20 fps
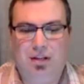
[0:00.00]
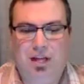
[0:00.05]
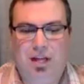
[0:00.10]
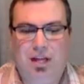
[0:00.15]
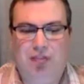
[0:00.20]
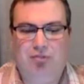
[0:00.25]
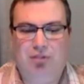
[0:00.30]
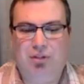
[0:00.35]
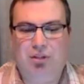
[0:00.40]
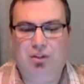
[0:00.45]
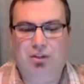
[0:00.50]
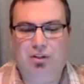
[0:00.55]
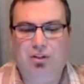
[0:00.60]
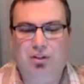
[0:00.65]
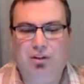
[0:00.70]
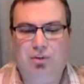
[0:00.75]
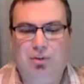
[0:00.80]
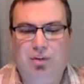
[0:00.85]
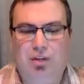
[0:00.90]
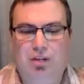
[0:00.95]
If we
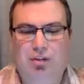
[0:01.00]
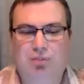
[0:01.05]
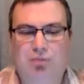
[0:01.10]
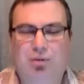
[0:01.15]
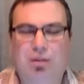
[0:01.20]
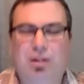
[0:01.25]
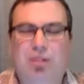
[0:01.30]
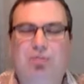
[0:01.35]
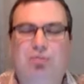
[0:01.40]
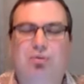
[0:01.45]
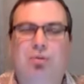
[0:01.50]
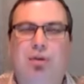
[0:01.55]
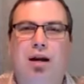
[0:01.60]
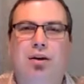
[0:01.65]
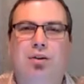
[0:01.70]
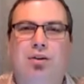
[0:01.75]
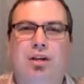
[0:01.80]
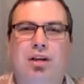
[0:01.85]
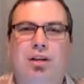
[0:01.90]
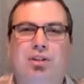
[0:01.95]
look, we can read
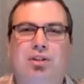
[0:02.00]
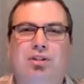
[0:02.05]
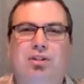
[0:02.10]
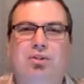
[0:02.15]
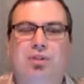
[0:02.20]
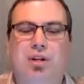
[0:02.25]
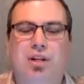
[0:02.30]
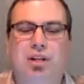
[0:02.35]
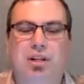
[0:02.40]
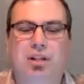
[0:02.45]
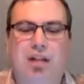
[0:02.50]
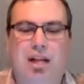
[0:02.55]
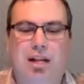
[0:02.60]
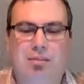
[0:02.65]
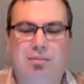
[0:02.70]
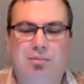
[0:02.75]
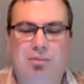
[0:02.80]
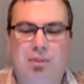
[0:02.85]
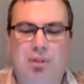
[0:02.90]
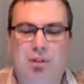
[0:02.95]
throughout history
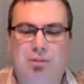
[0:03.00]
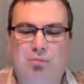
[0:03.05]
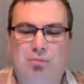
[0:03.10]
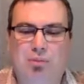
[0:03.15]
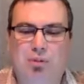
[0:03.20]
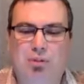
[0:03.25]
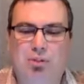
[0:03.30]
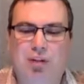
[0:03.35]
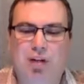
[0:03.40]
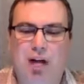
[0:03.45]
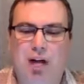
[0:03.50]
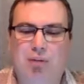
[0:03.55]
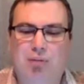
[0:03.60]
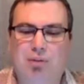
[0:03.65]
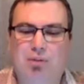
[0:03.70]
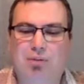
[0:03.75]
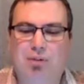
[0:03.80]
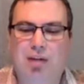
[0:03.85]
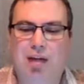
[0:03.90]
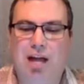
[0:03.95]
that the most
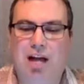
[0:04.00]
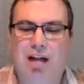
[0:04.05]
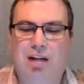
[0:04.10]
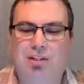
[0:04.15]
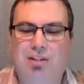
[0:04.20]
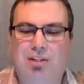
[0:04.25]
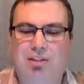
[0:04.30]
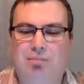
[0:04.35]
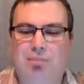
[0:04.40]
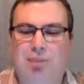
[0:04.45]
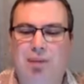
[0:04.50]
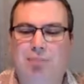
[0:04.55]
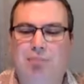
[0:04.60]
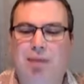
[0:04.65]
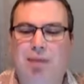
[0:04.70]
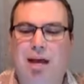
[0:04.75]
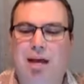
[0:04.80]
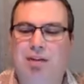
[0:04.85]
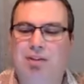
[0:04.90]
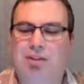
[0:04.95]
common reaction by
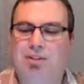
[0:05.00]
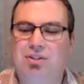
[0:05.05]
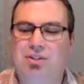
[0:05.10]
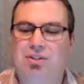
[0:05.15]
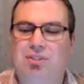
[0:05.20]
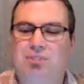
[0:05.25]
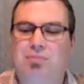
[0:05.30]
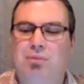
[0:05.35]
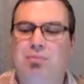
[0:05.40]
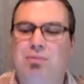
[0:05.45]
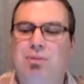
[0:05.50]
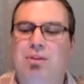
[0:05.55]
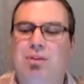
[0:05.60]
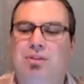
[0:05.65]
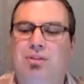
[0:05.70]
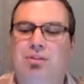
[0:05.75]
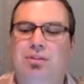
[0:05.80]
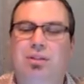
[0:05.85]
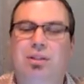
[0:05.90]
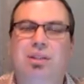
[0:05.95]
pastors,
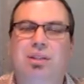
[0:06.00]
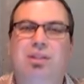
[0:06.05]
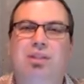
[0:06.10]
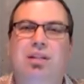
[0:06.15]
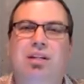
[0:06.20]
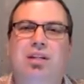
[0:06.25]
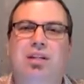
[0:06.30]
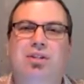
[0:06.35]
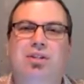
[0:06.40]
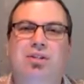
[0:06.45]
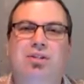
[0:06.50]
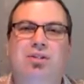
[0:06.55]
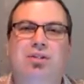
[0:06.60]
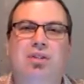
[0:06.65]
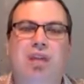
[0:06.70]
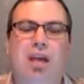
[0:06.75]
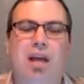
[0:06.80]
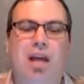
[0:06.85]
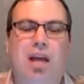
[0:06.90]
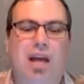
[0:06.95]
biblical teachers,
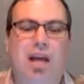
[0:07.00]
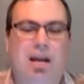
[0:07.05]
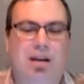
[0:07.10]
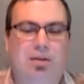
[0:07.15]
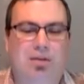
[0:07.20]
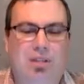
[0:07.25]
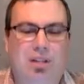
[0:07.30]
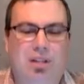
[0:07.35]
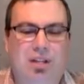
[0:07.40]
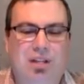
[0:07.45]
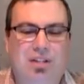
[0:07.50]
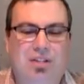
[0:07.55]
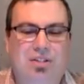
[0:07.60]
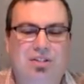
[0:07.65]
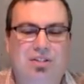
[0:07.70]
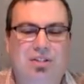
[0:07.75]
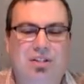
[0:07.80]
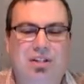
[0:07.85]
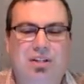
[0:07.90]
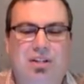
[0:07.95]
and
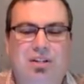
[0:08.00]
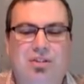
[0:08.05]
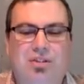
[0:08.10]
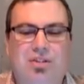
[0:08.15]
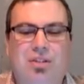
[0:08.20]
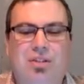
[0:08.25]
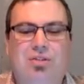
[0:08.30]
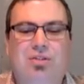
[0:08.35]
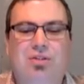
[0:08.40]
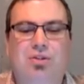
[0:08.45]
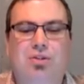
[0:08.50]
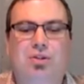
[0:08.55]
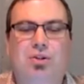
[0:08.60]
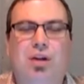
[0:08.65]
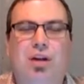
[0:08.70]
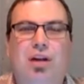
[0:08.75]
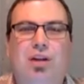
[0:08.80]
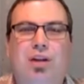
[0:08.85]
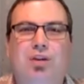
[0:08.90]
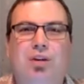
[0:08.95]
religious leaders is to
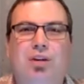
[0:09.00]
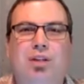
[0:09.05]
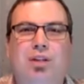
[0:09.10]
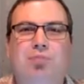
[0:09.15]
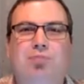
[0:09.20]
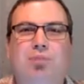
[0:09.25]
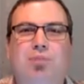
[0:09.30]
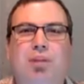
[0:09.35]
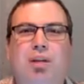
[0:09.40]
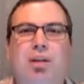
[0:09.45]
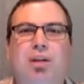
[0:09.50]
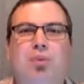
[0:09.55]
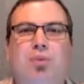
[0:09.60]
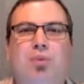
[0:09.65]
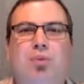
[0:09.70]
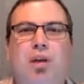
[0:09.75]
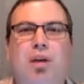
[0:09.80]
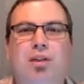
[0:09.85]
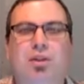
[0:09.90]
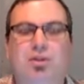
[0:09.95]
try to explain
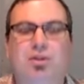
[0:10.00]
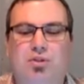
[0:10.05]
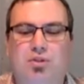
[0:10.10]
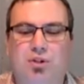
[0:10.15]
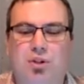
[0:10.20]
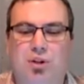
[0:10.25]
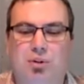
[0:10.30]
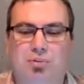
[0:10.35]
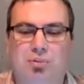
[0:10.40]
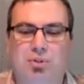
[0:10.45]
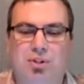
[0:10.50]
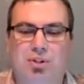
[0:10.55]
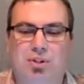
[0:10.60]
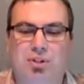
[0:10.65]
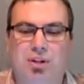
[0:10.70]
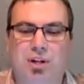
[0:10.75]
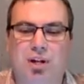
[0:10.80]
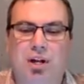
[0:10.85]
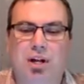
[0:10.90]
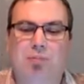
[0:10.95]
away the
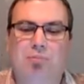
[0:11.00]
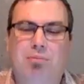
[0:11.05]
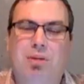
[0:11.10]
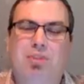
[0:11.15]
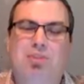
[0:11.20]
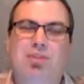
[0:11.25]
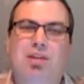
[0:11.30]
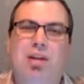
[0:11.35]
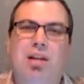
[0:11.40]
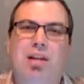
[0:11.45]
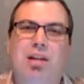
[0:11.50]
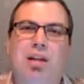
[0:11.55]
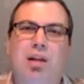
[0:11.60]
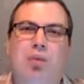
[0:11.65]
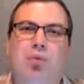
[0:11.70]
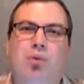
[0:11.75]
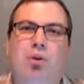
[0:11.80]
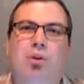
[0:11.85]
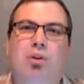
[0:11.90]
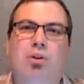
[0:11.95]
scripture by saying that
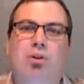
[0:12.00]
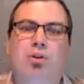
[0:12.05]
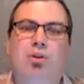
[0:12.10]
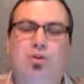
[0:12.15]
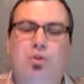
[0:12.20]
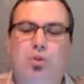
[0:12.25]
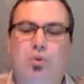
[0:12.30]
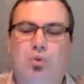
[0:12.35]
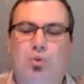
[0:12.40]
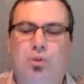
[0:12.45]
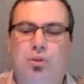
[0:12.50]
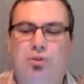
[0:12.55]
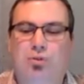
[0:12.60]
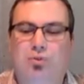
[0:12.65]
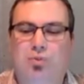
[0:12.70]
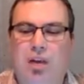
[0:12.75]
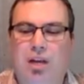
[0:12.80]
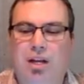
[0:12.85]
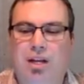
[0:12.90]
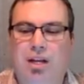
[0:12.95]
what Luke was
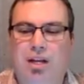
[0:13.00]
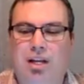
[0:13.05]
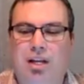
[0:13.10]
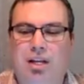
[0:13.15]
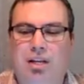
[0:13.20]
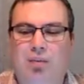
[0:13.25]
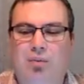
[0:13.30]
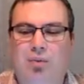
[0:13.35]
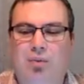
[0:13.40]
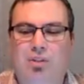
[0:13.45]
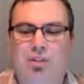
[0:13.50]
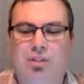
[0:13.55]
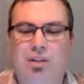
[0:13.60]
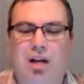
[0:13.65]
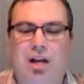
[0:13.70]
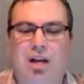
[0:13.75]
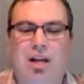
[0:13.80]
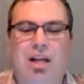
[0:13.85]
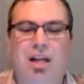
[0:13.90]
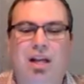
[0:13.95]
writing, it was
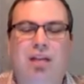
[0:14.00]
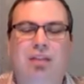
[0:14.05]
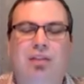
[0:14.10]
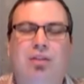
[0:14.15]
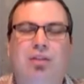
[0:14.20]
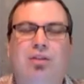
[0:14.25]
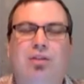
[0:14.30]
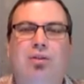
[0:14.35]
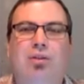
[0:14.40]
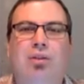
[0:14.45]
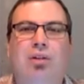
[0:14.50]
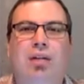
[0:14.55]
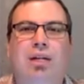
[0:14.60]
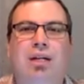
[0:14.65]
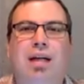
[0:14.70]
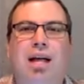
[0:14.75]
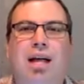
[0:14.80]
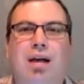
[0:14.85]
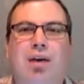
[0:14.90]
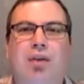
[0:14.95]
not a literal
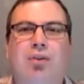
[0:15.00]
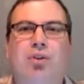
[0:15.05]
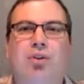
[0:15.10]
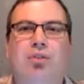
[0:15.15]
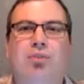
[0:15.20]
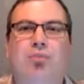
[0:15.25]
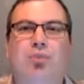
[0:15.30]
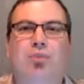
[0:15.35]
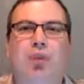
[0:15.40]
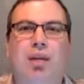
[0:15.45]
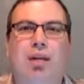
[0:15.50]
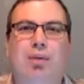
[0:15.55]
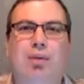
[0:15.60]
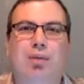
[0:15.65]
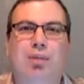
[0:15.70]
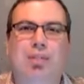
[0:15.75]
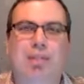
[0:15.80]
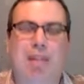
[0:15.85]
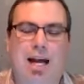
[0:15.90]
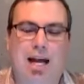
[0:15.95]
account of what
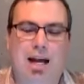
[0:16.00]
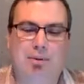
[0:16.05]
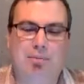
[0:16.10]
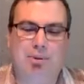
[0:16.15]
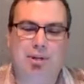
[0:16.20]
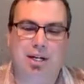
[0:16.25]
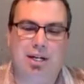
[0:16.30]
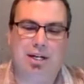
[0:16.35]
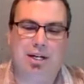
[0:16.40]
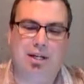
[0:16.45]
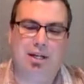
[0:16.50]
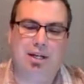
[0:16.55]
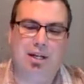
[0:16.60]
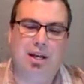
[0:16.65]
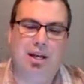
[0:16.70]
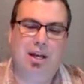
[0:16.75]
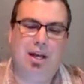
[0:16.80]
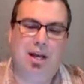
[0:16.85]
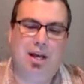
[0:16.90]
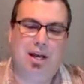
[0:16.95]
was happening.
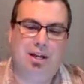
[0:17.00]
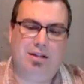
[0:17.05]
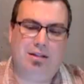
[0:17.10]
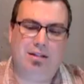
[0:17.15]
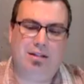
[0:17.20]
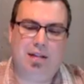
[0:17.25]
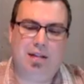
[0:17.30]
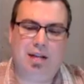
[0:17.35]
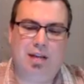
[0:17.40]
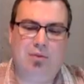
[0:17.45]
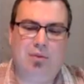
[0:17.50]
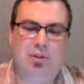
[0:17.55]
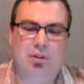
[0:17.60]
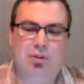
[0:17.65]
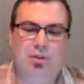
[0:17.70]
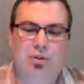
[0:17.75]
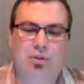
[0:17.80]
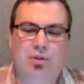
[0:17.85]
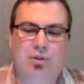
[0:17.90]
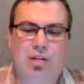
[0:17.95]
Instead, what
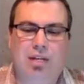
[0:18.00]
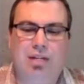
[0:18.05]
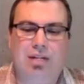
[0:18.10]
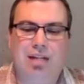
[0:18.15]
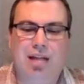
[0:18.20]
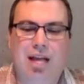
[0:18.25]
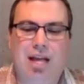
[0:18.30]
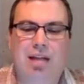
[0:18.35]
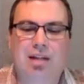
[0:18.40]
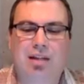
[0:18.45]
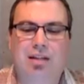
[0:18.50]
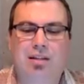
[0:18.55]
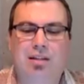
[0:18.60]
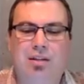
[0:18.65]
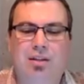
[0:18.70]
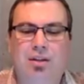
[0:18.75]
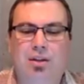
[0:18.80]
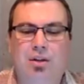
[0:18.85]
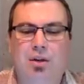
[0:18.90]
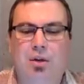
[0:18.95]
Luke intended
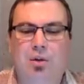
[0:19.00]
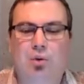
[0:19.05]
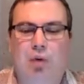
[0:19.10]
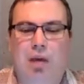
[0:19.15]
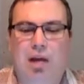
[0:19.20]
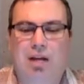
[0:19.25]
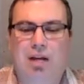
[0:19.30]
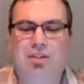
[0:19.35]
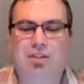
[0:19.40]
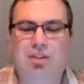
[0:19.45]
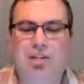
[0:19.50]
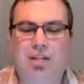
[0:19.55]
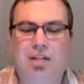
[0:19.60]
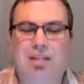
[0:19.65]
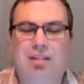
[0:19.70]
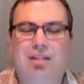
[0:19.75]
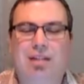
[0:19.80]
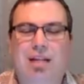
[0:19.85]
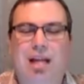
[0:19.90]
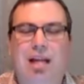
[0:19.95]

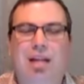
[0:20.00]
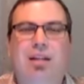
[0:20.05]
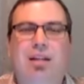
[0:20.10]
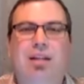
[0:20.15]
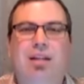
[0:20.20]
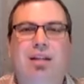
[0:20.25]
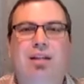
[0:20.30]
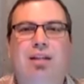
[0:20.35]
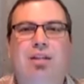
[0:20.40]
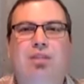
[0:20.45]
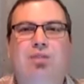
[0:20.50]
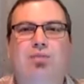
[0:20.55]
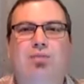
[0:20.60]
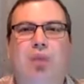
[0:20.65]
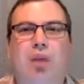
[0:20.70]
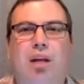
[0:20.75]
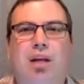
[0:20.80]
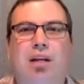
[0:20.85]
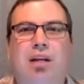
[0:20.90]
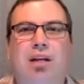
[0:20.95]
in his
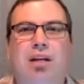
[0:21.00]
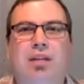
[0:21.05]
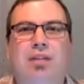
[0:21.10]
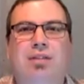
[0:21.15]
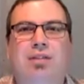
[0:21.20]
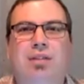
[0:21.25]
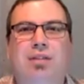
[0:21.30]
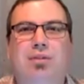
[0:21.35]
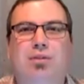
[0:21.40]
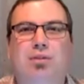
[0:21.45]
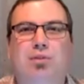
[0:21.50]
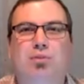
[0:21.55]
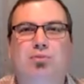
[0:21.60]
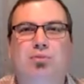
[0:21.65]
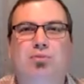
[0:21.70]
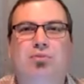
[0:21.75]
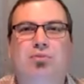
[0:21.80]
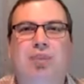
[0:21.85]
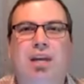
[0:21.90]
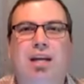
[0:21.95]
writing is to
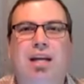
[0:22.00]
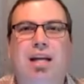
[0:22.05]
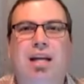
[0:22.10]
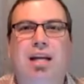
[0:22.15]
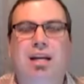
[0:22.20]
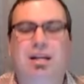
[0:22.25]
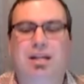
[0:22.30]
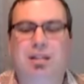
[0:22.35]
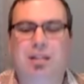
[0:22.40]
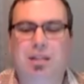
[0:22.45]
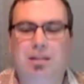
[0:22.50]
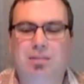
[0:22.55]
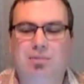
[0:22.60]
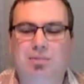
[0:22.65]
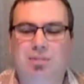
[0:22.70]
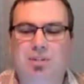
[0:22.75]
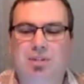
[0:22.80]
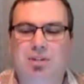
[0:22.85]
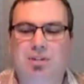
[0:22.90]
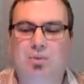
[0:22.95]
provide a
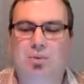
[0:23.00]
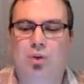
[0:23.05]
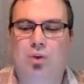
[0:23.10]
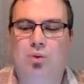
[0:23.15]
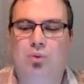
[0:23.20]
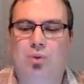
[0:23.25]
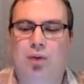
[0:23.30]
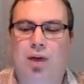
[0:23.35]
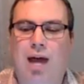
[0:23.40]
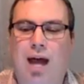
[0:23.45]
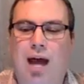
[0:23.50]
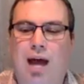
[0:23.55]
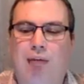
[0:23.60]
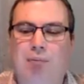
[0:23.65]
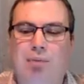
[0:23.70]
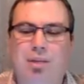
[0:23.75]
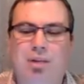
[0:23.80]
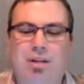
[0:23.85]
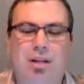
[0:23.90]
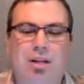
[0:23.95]
glimpse into what will
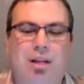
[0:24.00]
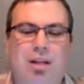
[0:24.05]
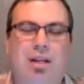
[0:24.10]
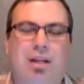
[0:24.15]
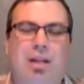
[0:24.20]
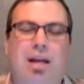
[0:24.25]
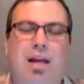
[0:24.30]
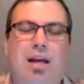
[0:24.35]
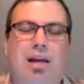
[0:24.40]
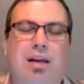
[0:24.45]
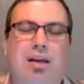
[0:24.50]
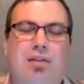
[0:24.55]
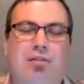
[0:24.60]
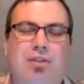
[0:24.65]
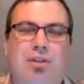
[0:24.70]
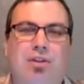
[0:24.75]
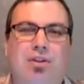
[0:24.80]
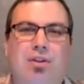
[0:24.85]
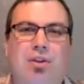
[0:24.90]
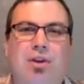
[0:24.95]
happen in
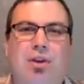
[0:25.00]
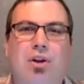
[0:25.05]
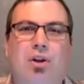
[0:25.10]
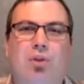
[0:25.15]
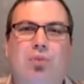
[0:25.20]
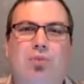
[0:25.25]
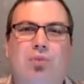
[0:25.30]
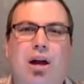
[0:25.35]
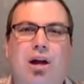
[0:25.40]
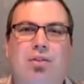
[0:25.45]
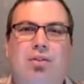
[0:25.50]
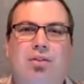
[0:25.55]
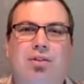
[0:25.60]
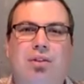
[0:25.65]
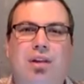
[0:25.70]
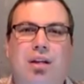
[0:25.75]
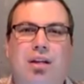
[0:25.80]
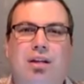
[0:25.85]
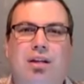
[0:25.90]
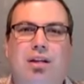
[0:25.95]
heaven rather
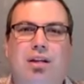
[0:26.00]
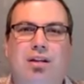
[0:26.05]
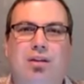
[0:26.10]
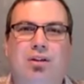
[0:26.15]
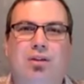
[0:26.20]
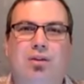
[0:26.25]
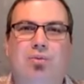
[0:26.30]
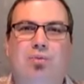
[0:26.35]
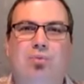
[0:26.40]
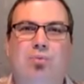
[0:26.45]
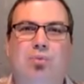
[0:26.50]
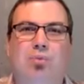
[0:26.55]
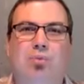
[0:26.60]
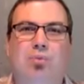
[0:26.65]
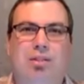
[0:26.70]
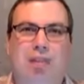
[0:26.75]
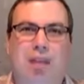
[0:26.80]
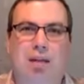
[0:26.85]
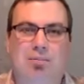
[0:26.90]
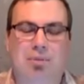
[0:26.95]
than here, what
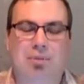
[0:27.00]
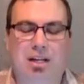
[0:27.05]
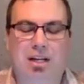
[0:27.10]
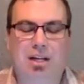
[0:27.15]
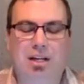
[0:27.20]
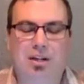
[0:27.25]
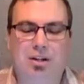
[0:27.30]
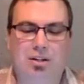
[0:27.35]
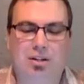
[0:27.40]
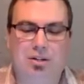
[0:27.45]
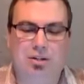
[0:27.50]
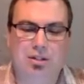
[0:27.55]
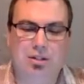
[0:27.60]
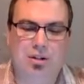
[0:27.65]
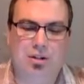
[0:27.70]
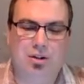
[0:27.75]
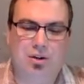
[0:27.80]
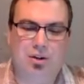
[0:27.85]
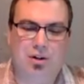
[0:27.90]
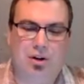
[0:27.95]
is happening here
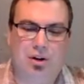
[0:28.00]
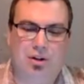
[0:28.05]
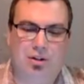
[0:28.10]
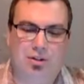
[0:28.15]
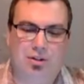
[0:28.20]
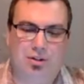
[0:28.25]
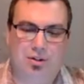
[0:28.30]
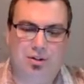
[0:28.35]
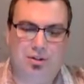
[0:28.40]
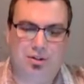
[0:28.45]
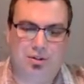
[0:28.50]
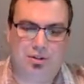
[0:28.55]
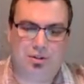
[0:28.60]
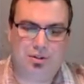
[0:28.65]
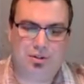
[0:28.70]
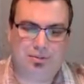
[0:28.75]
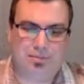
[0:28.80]
on earth.